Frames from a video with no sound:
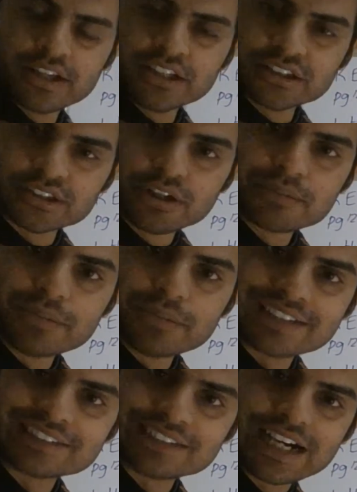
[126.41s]
So it
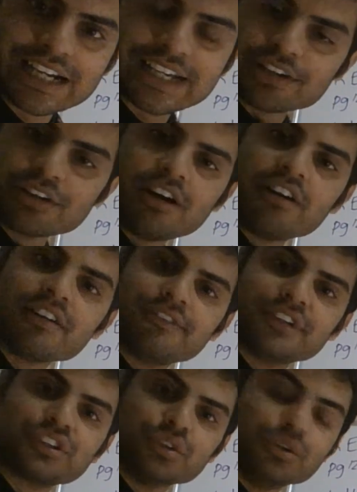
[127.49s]
makes like an artificial